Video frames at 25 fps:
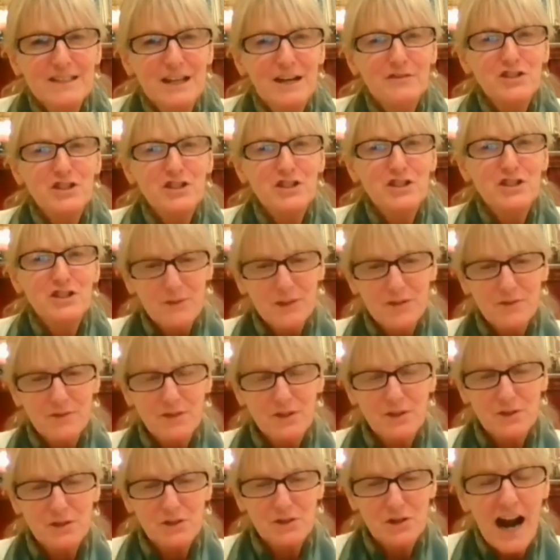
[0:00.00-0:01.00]
self, and it
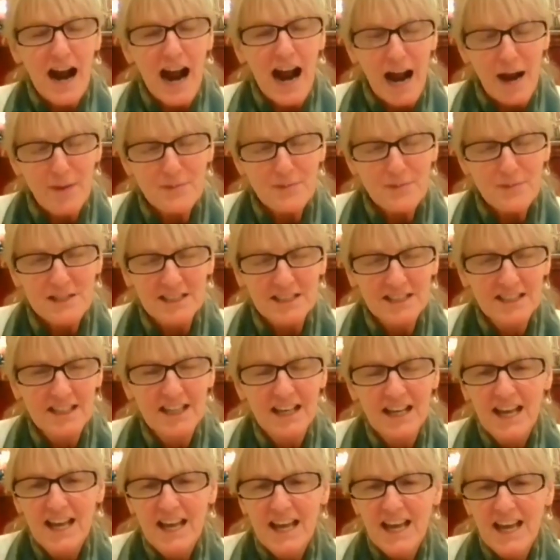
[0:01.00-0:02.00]
keeps us trapped.
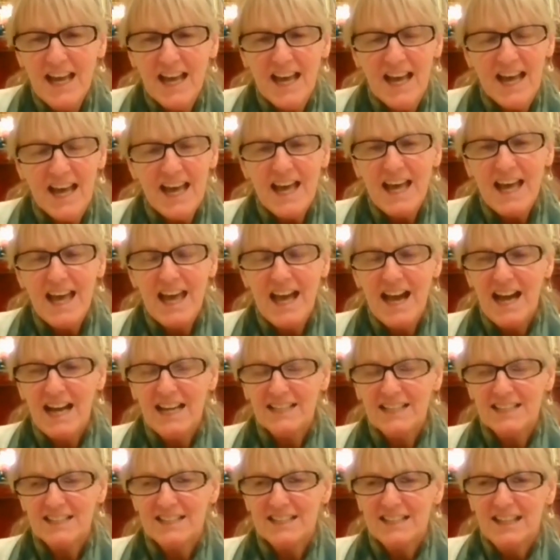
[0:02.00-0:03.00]

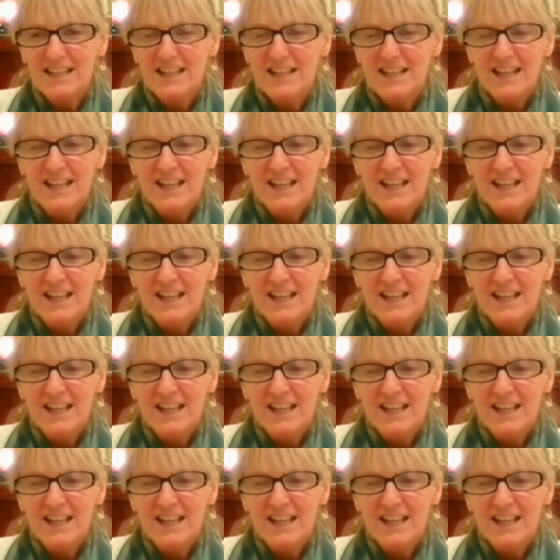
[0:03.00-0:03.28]
And